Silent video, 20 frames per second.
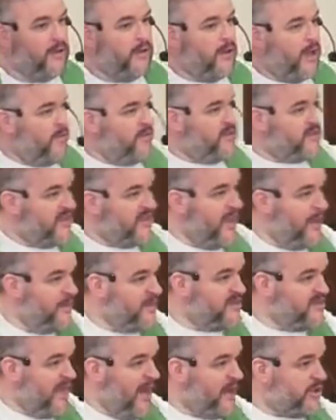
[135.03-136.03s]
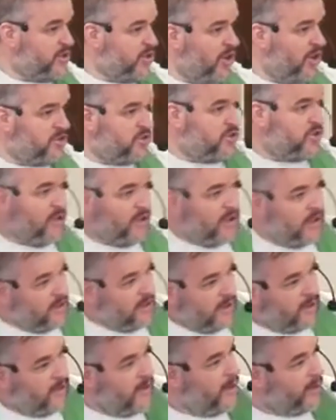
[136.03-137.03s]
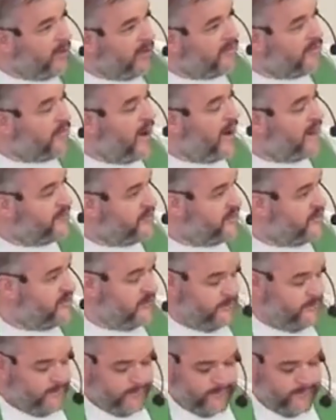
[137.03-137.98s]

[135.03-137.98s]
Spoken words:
at the same exact church, and they were friends.